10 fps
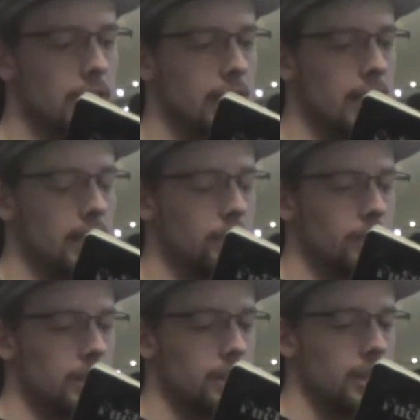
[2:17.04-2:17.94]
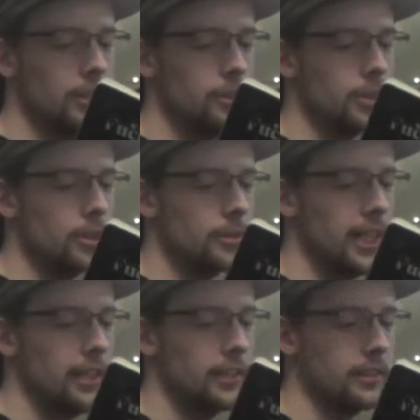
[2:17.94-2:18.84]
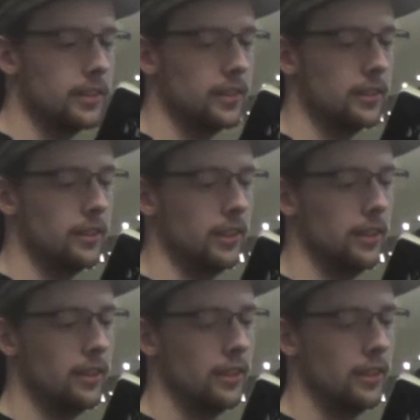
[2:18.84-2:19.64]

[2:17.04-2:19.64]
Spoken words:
I can't even continue to create consistently.